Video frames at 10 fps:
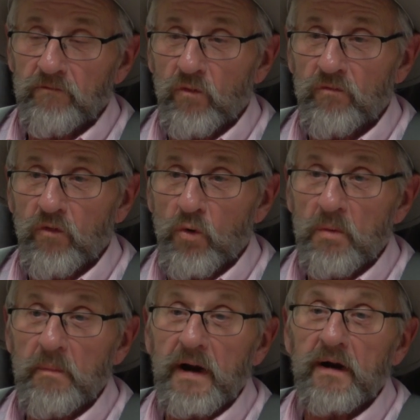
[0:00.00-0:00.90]
former
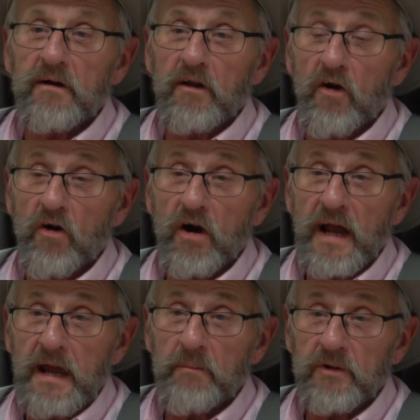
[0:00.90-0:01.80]
Mayor Laura
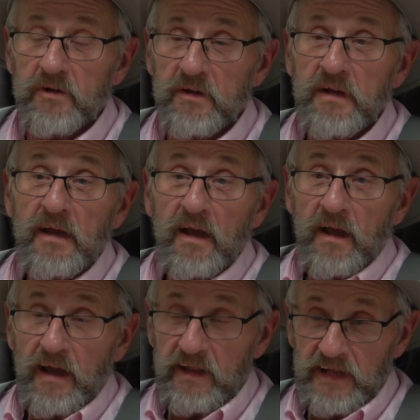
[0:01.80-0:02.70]
Hamilton,
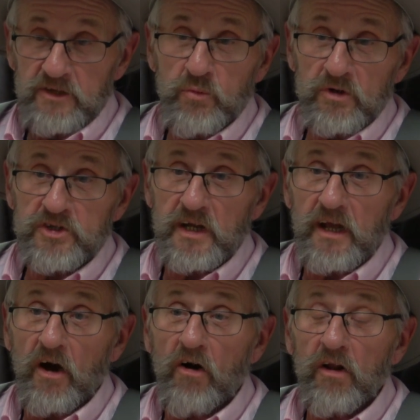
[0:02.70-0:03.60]
and that's where City
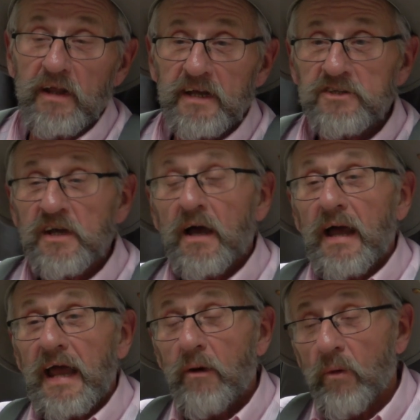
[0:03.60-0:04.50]
Hall is.
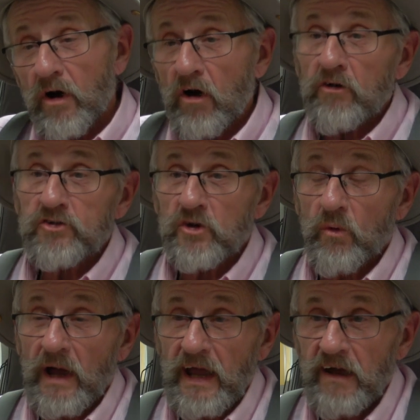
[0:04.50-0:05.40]
And we
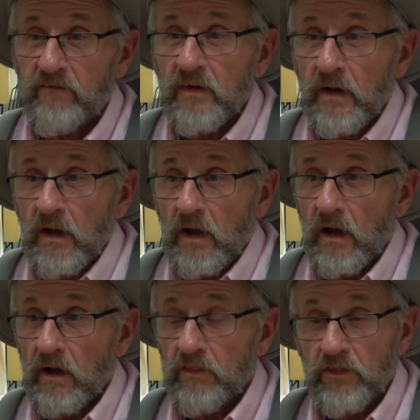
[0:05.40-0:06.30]
also have
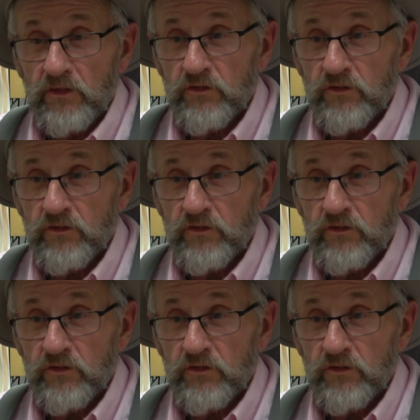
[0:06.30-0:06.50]
the